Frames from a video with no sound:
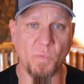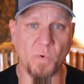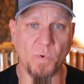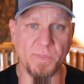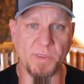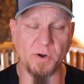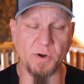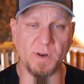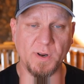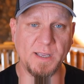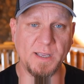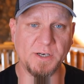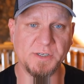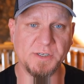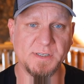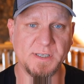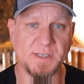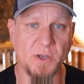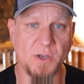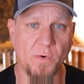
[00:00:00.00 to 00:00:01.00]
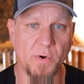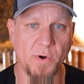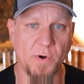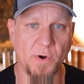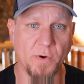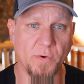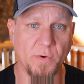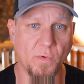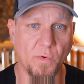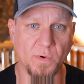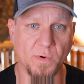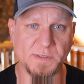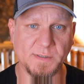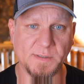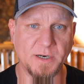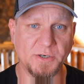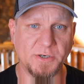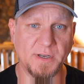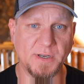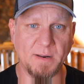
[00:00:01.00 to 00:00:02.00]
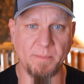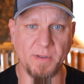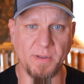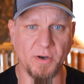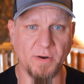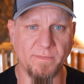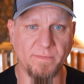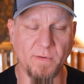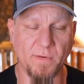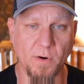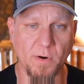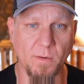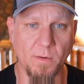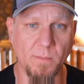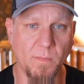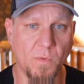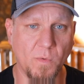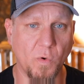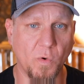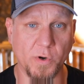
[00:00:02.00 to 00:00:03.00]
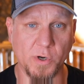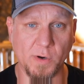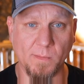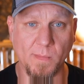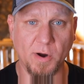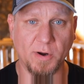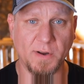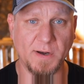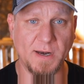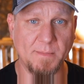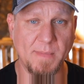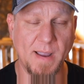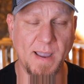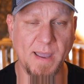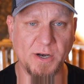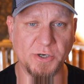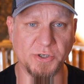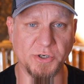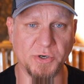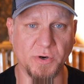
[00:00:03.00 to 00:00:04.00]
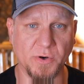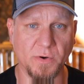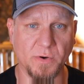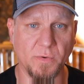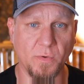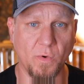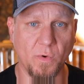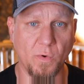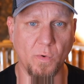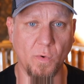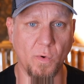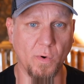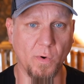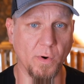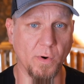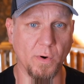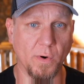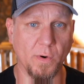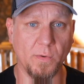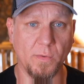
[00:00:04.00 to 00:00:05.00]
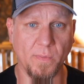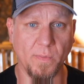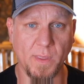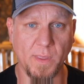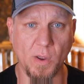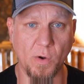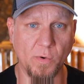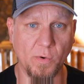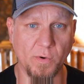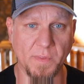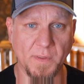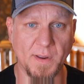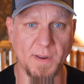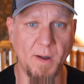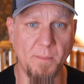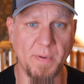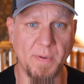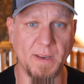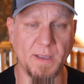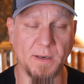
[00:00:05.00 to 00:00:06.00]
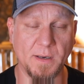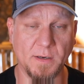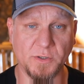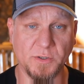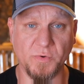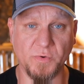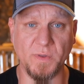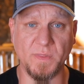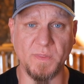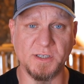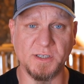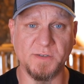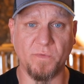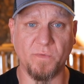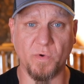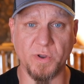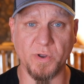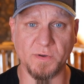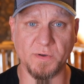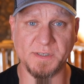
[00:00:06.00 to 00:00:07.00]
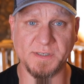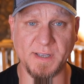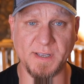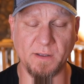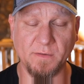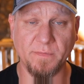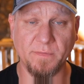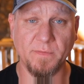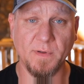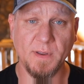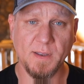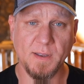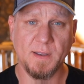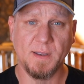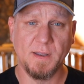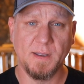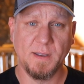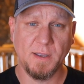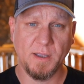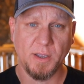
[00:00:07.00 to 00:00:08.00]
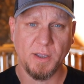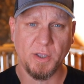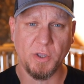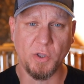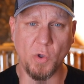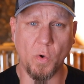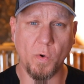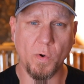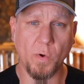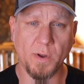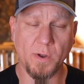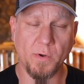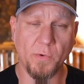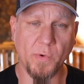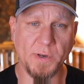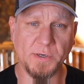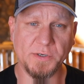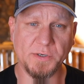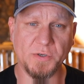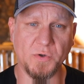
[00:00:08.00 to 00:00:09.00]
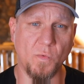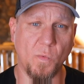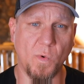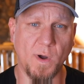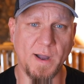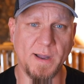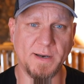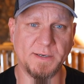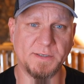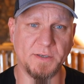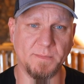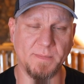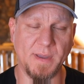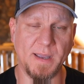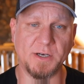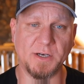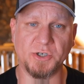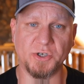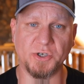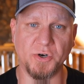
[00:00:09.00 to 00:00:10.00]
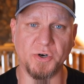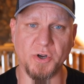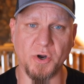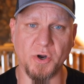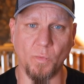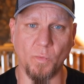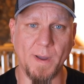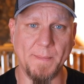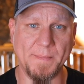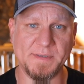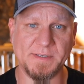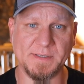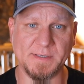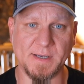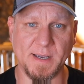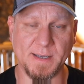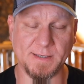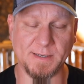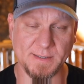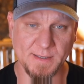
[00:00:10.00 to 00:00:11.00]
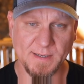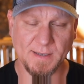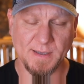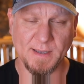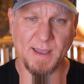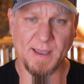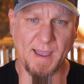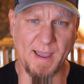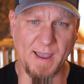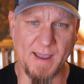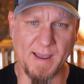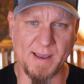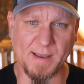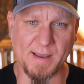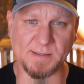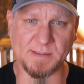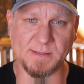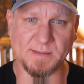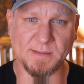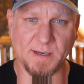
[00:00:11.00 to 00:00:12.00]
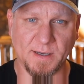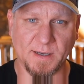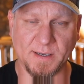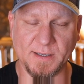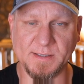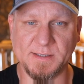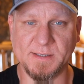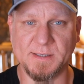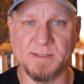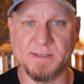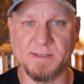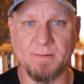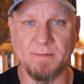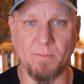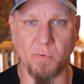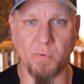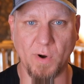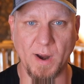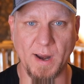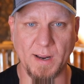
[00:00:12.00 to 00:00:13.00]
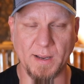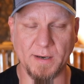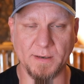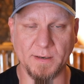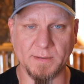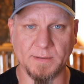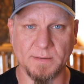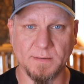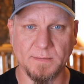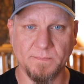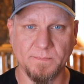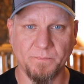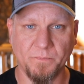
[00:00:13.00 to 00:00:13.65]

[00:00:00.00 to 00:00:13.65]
Whether you're an agency owner or somebody trying to build a firm, or your marketing manager or the owner of the company doing this for yourself, you're going to want to make sure your website has a consistent brand,